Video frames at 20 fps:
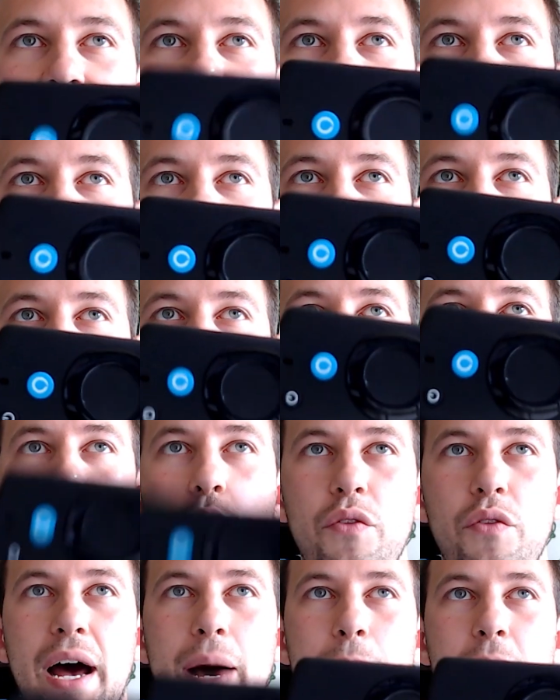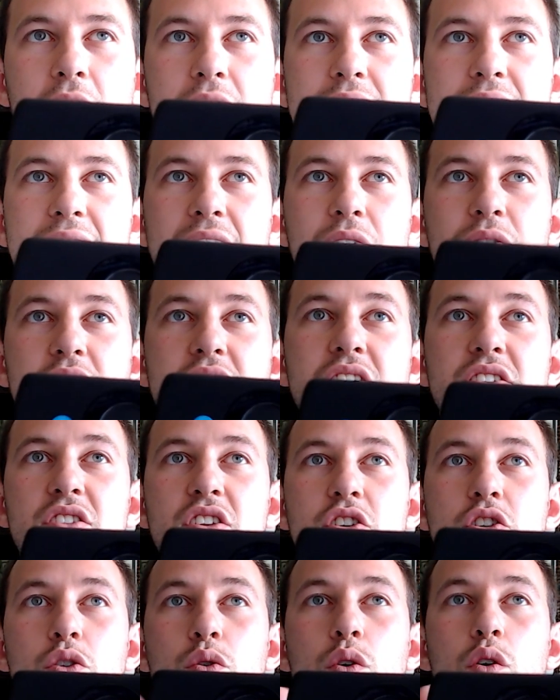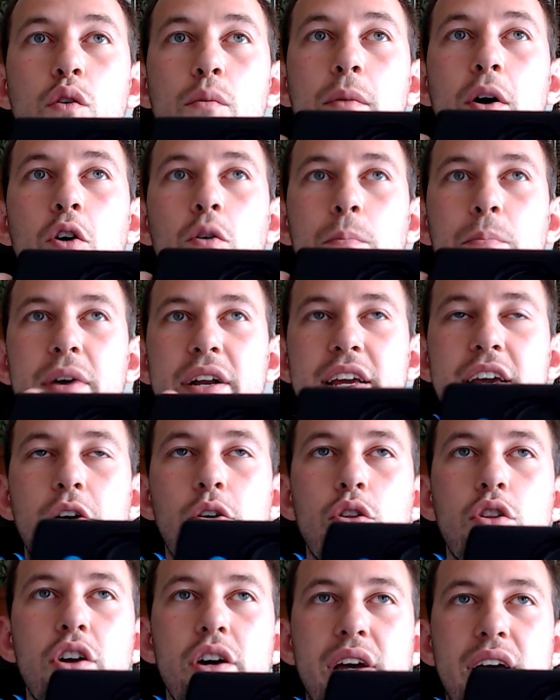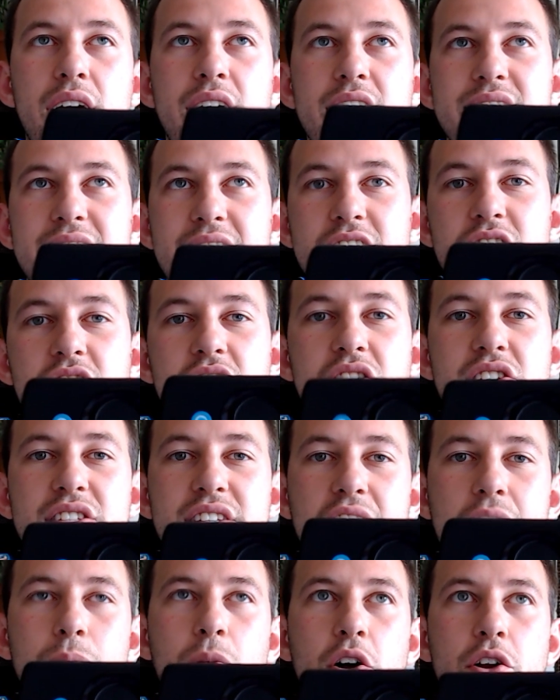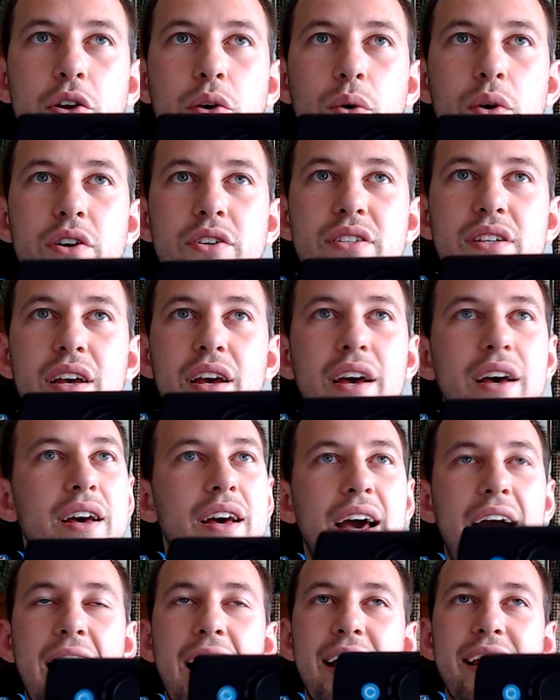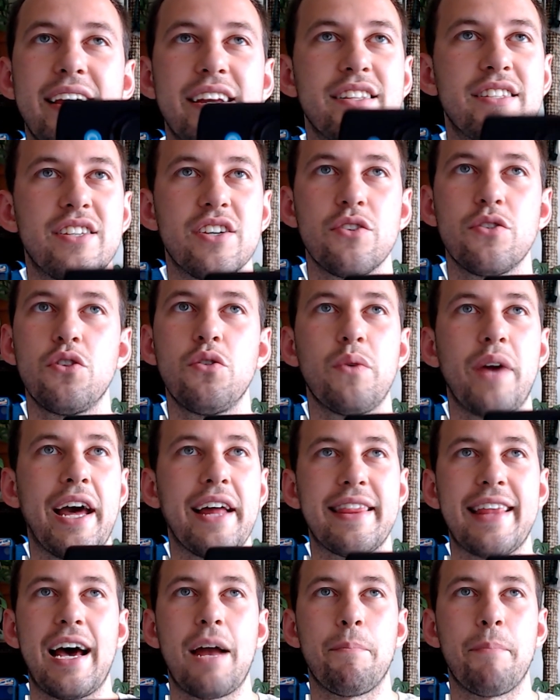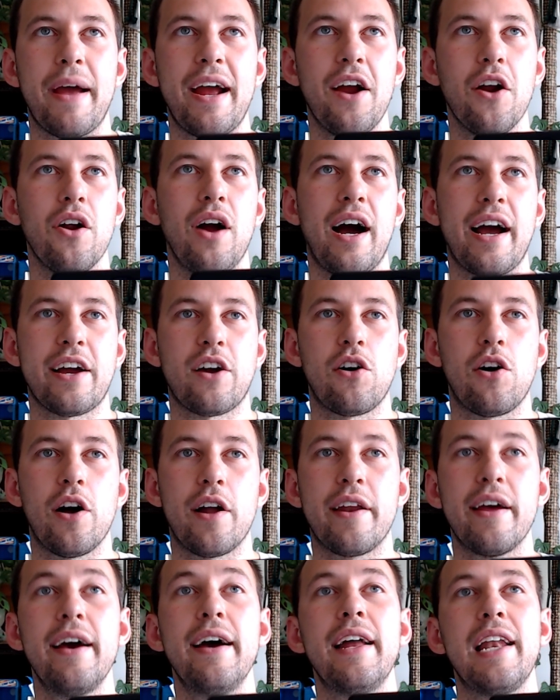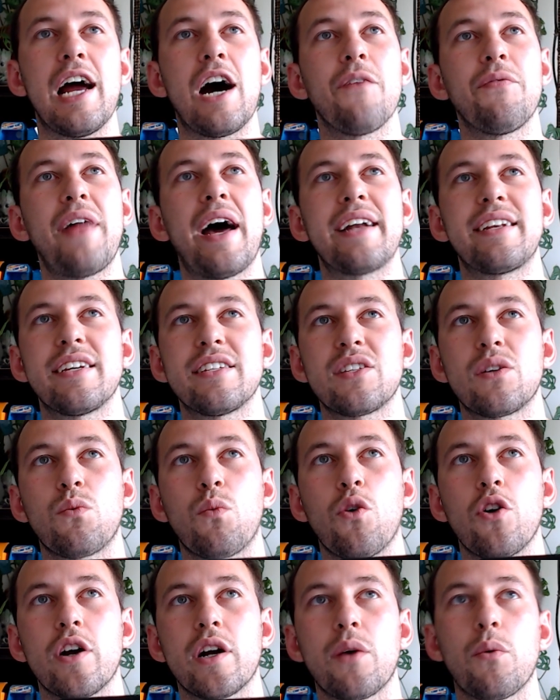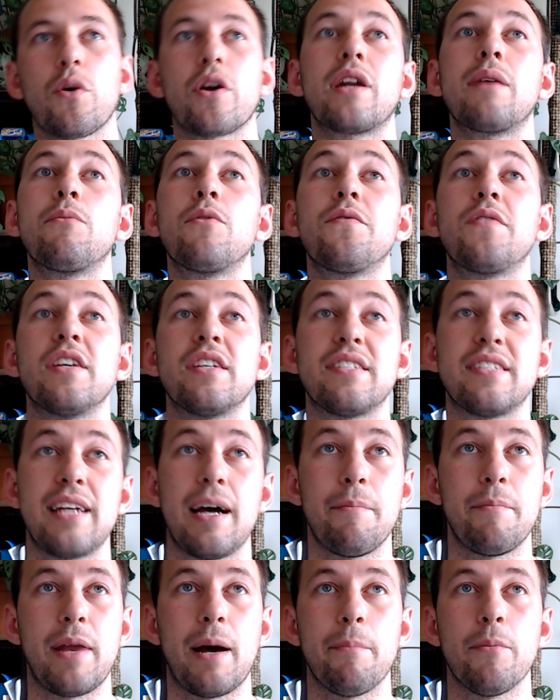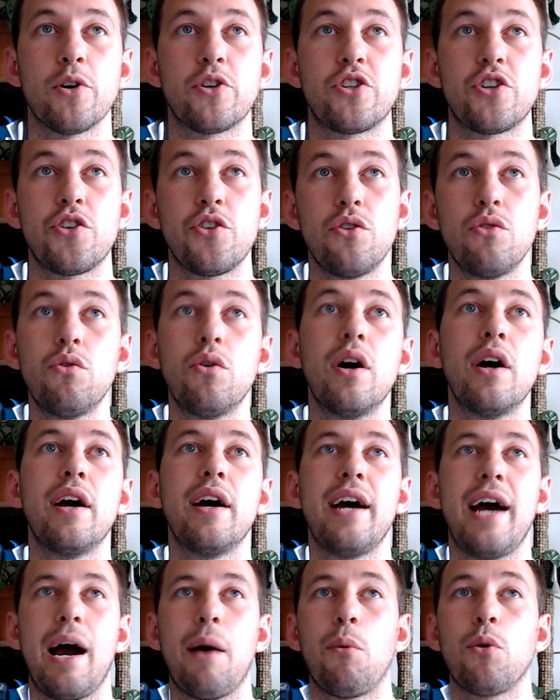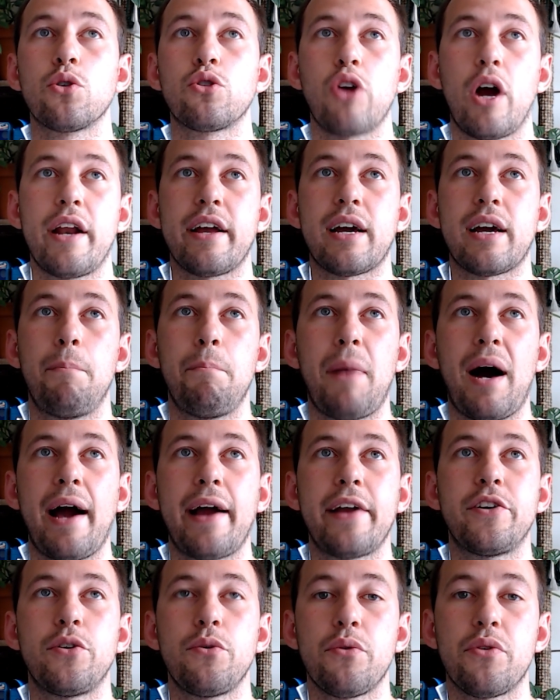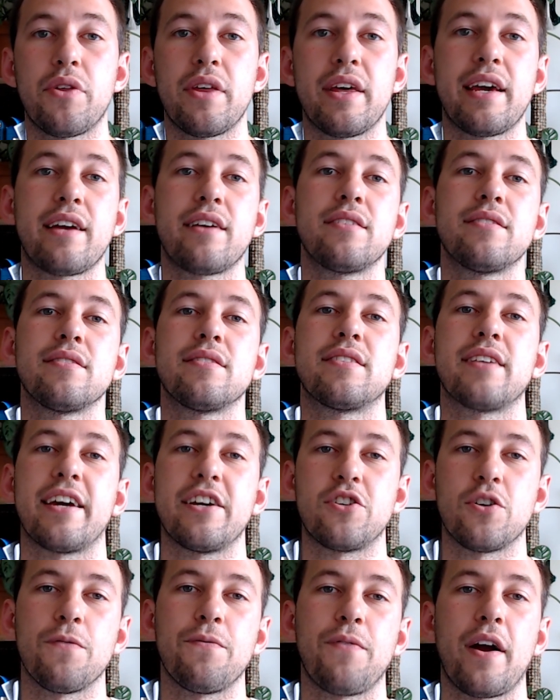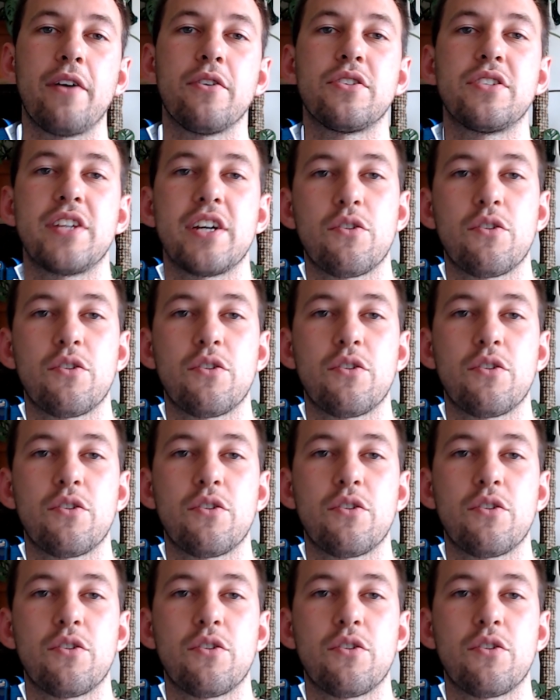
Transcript: and then hold that button down. This is the newer remote, but it'll look essentially the same on yours. And until you get that pair icon. Now, if that doesn't work, we're gonna move to step number two, and we'll try to combine two things to get your Fire Stick